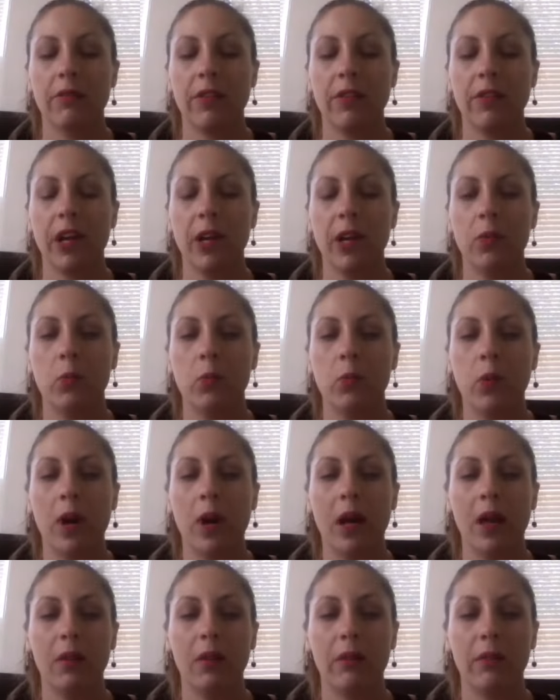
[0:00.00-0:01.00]
very
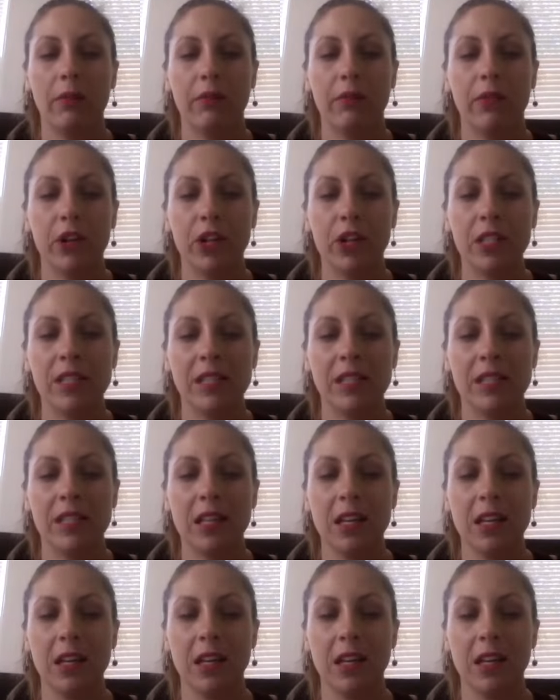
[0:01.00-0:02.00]
well versed
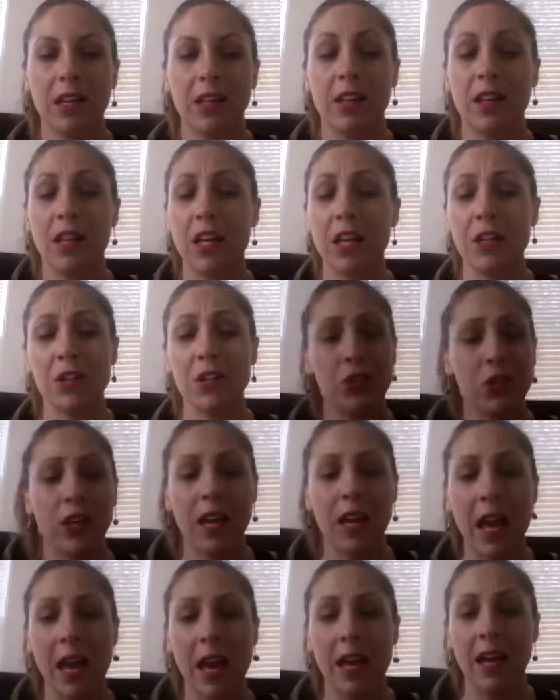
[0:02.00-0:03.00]
in the
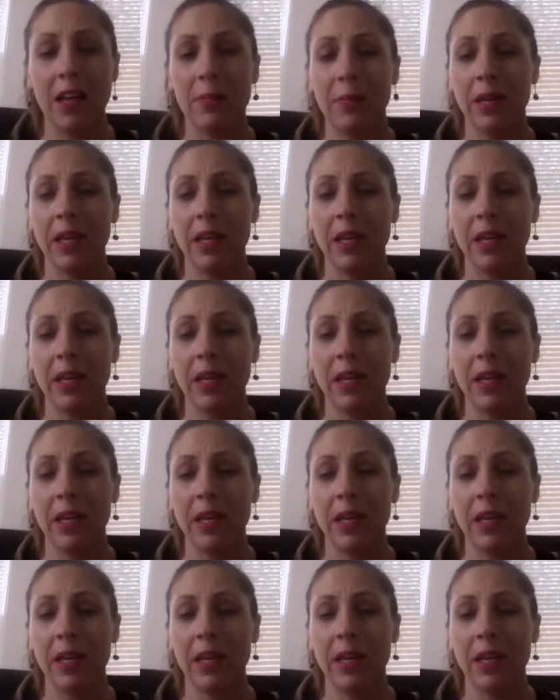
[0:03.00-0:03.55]
internet and become